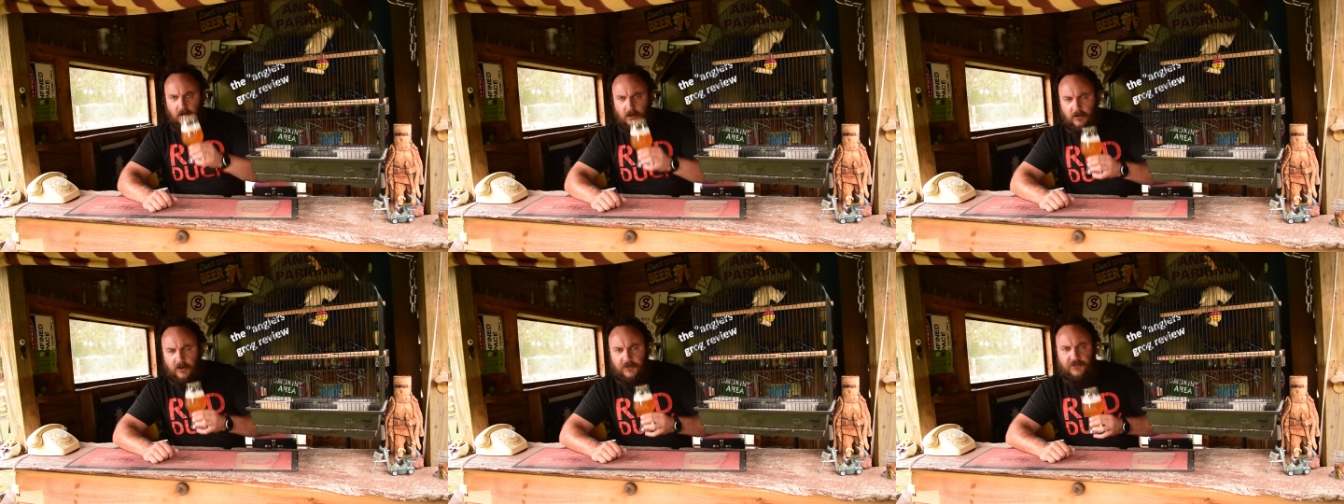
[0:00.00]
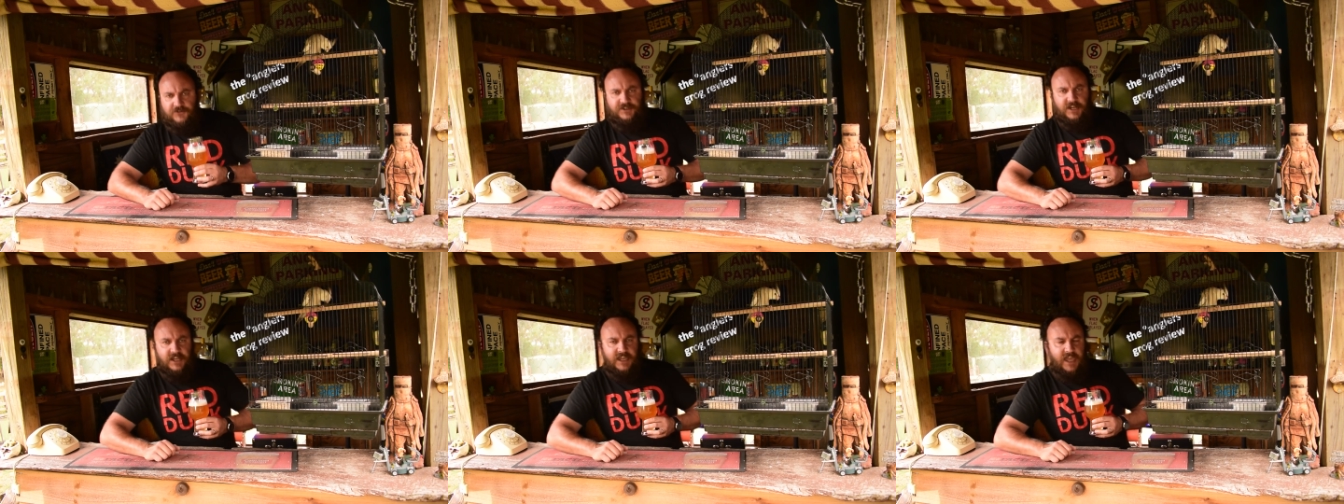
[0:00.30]
Let's
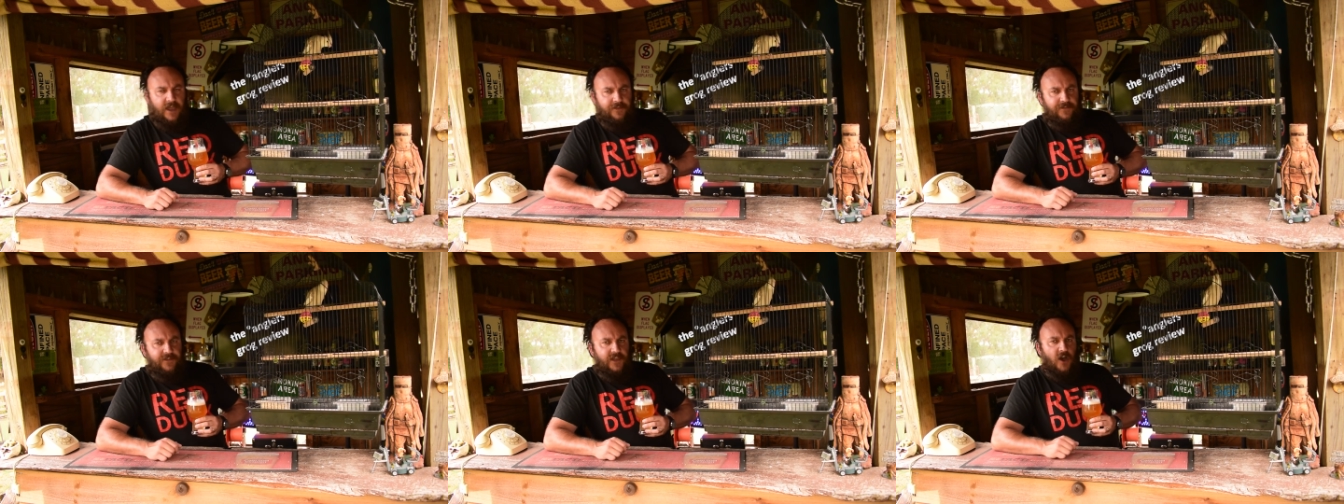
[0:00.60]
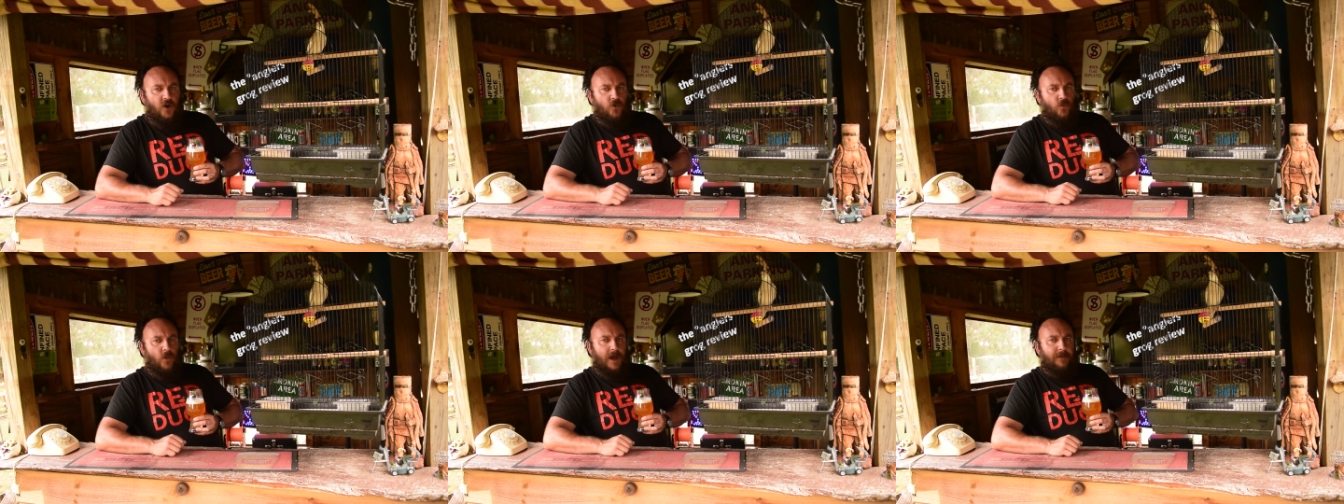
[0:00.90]
check out the
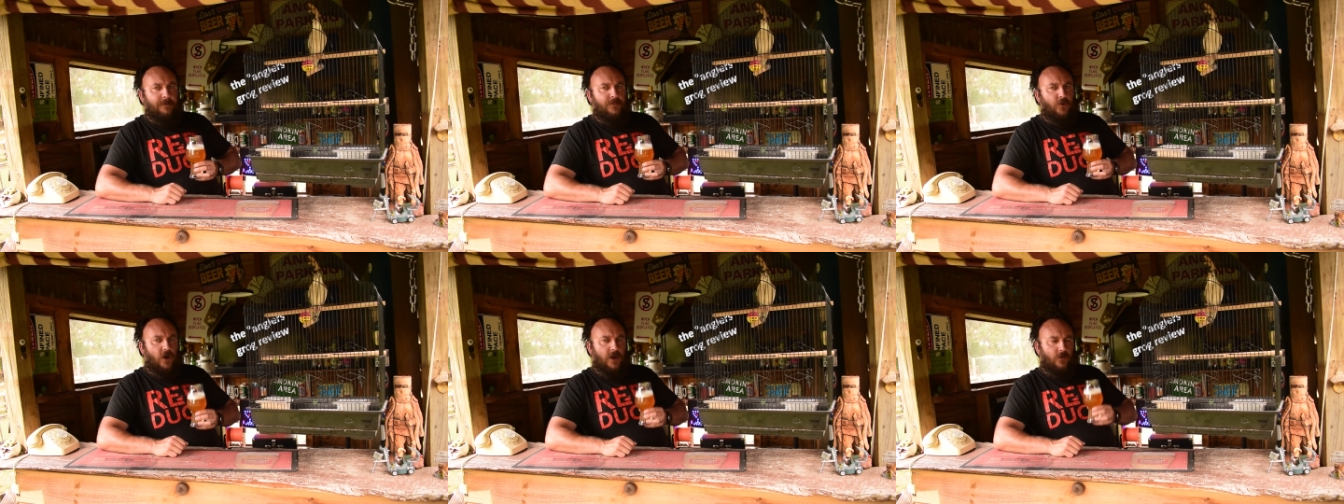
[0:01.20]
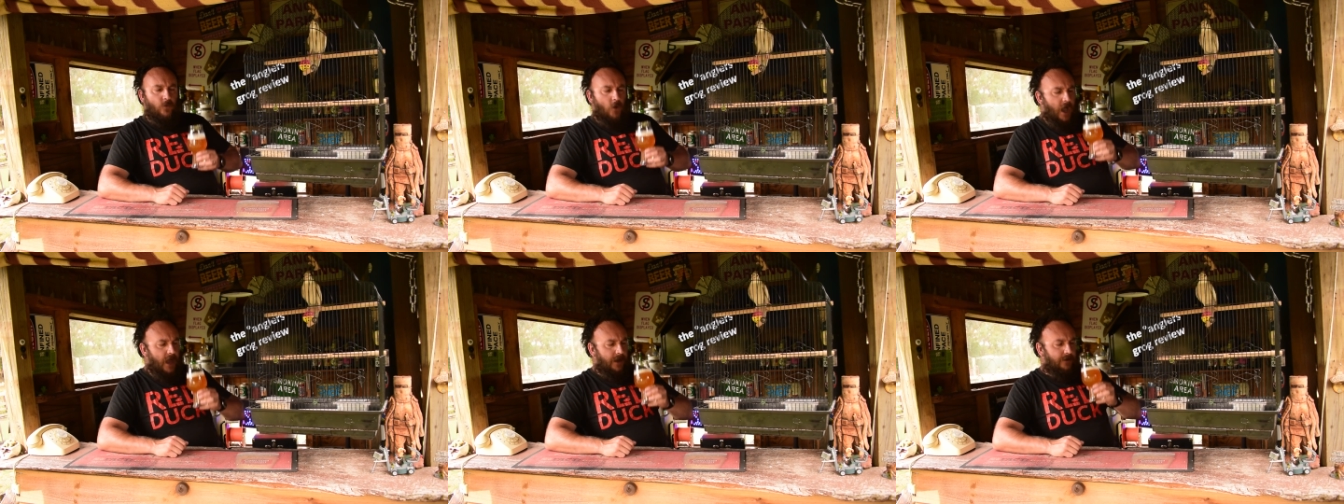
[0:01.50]
old
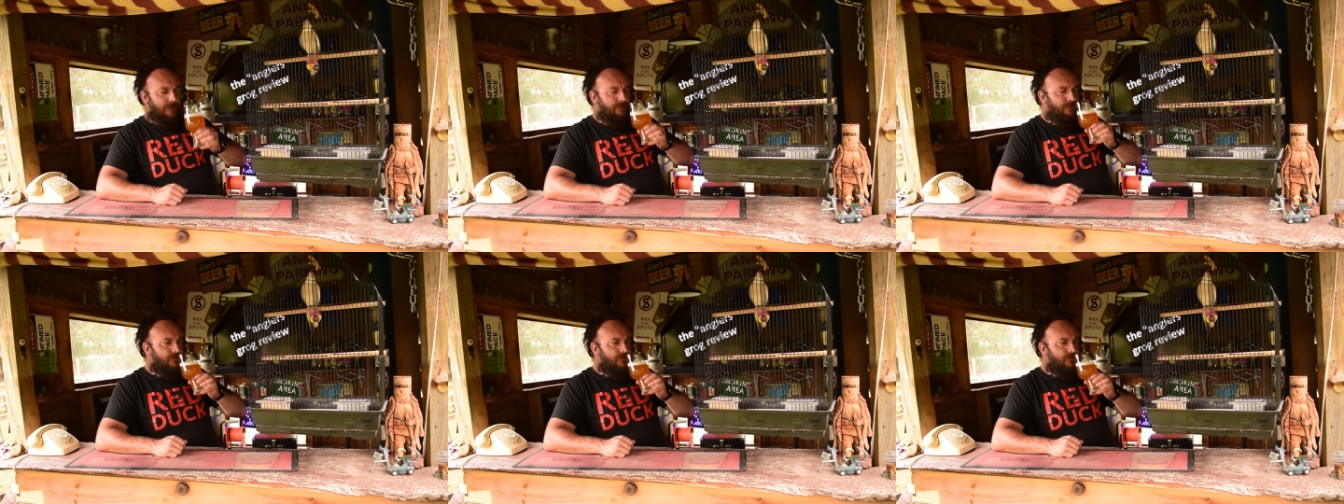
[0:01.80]
1.1.